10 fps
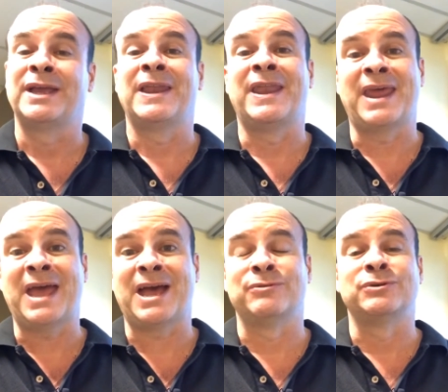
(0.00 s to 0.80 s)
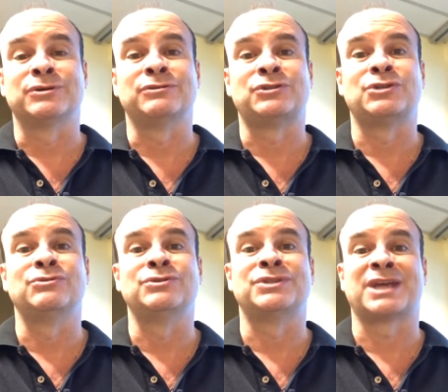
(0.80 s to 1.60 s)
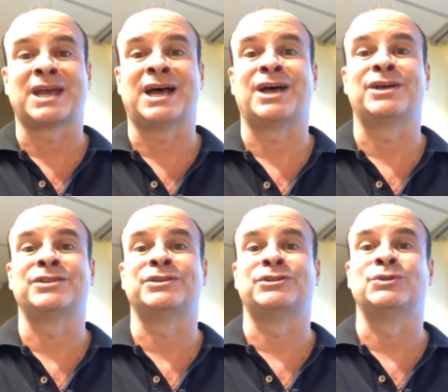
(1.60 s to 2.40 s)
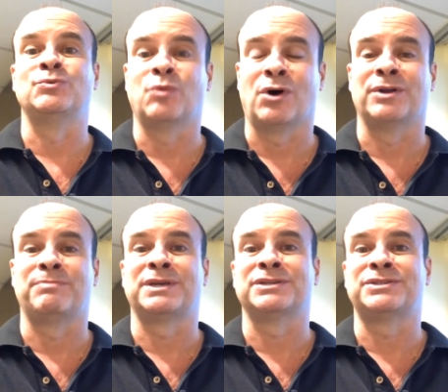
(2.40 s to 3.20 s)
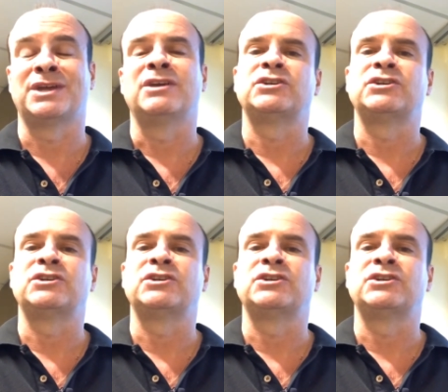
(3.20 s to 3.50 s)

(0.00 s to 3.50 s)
Now you can choose the car that you want because,